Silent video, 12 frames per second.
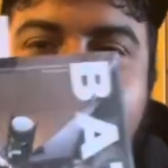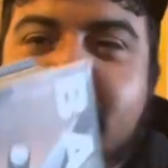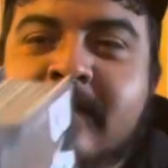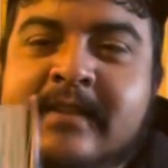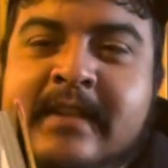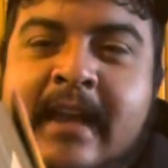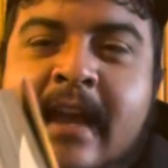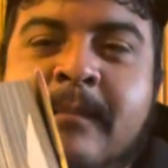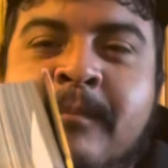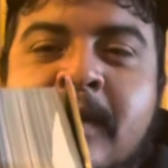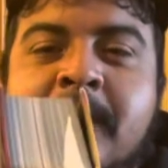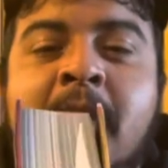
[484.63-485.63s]
You see, I got a
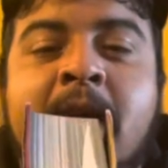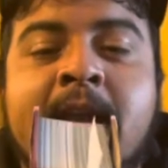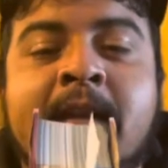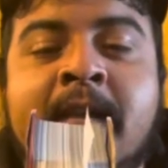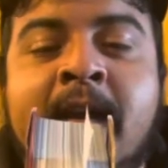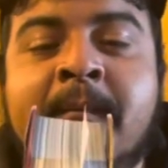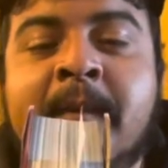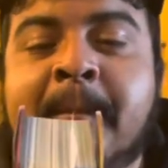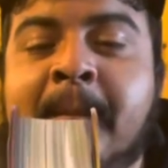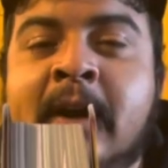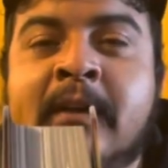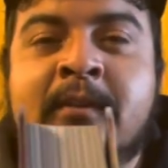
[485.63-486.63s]
bookmark in there. I've been
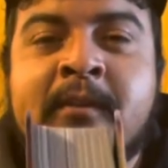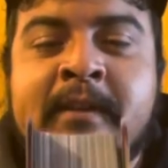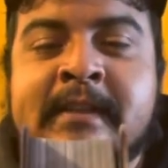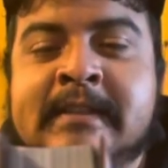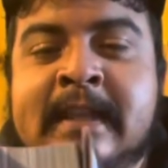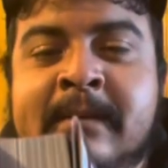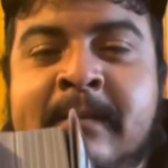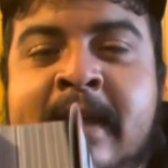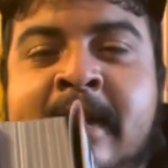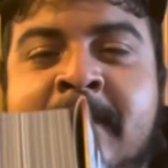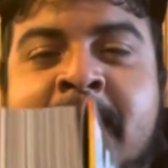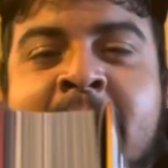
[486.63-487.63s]
burning through this thing,
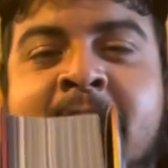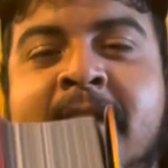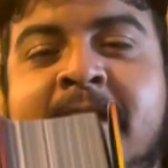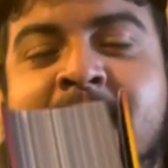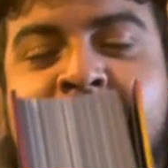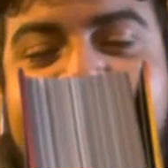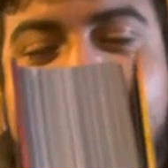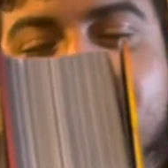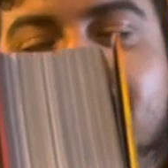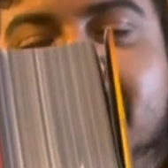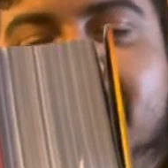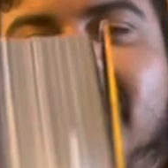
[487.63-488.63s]
man. I'm like,
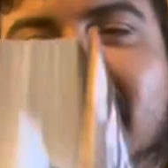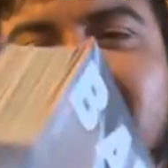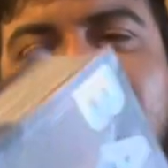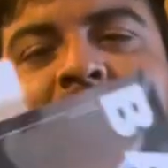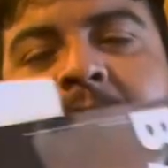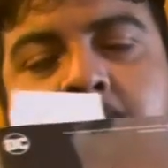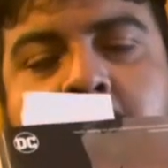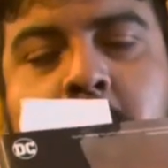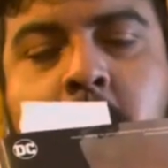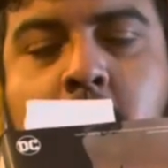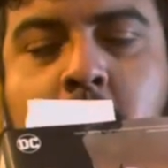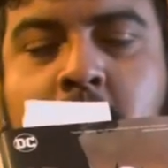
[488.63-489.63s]
say like a
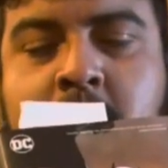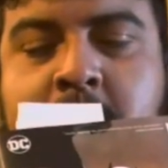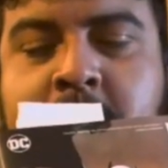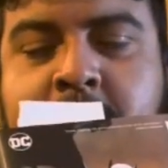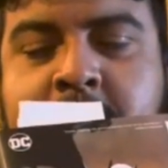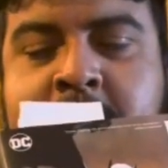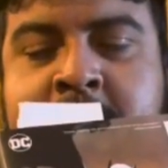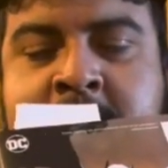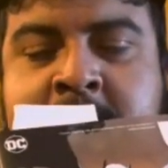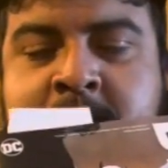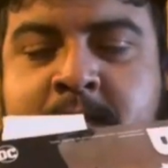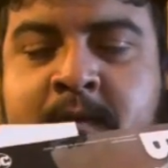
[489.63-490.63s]
quarter of the
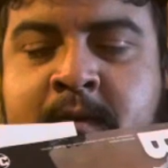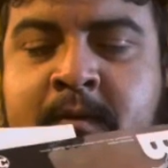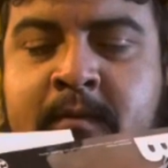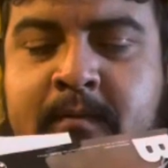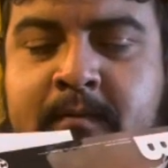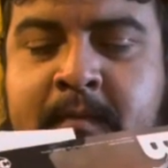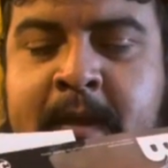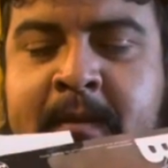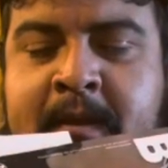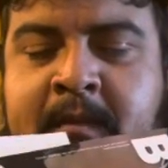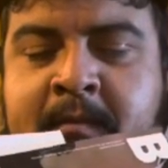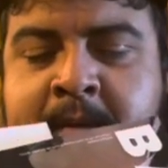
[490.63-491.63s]
way through, maybe
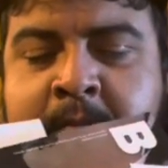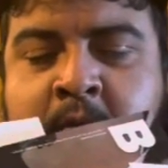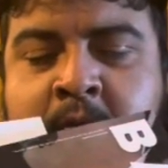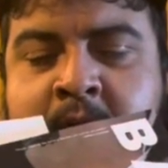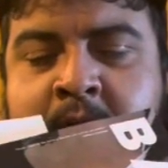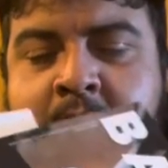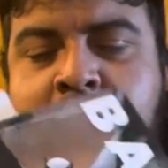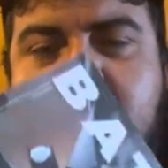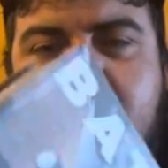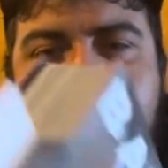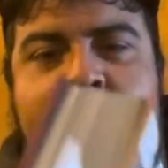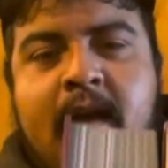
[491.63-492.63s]
a little bit more.
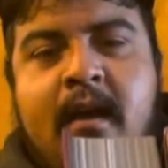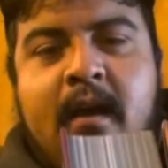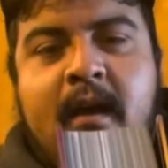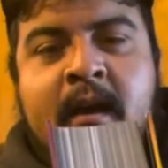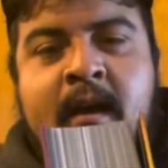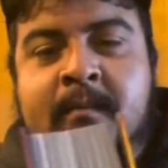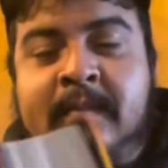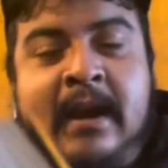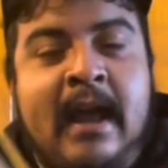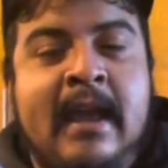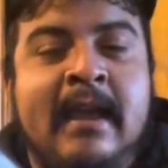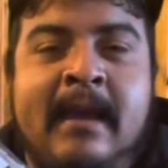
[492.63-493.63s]
But
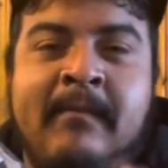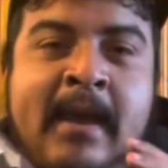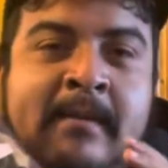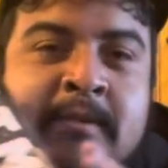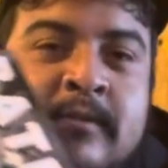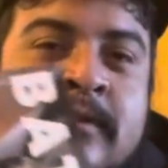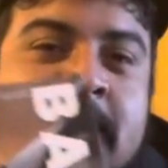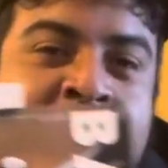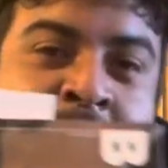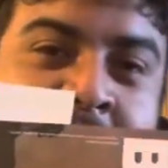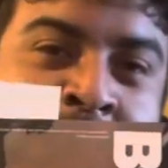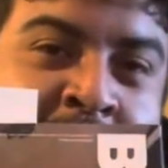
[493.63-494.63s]
I am absolutely
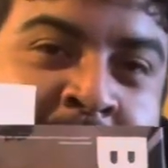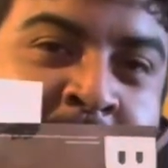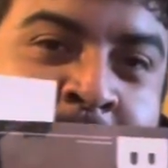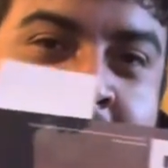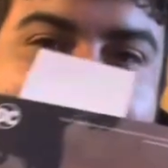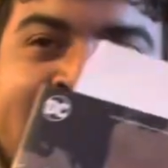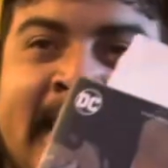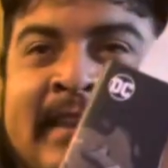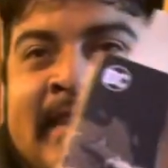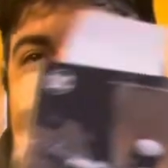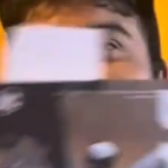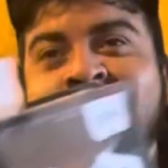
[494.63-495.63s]
loving this, man. Like,
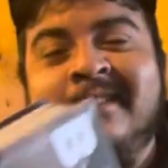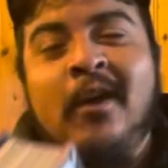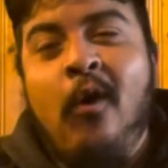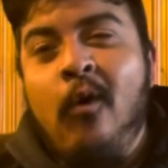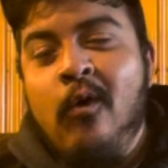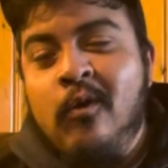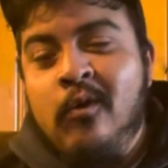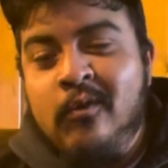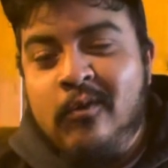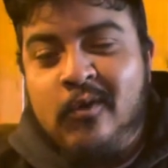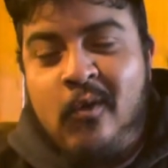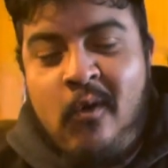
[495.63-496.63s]
the whole
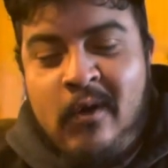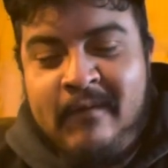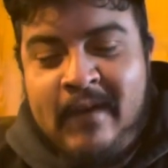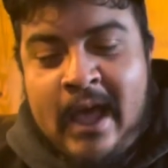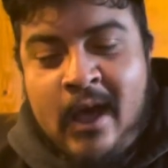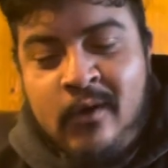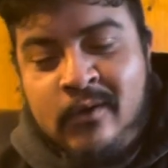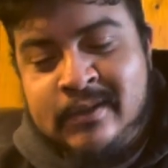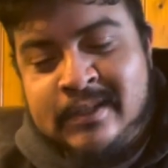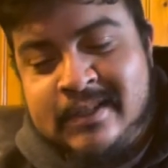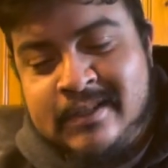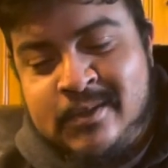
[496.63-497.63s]
Court of
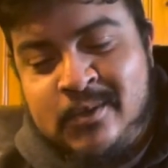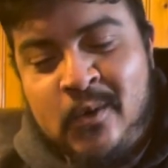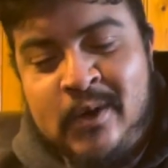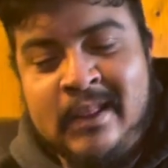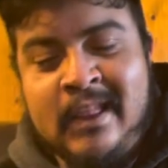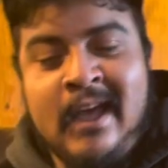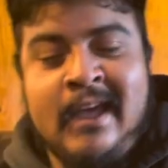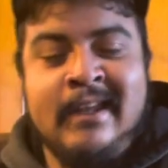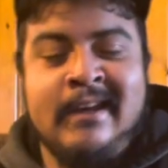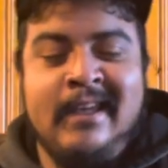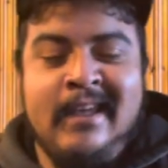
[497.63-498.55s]
Owls storyline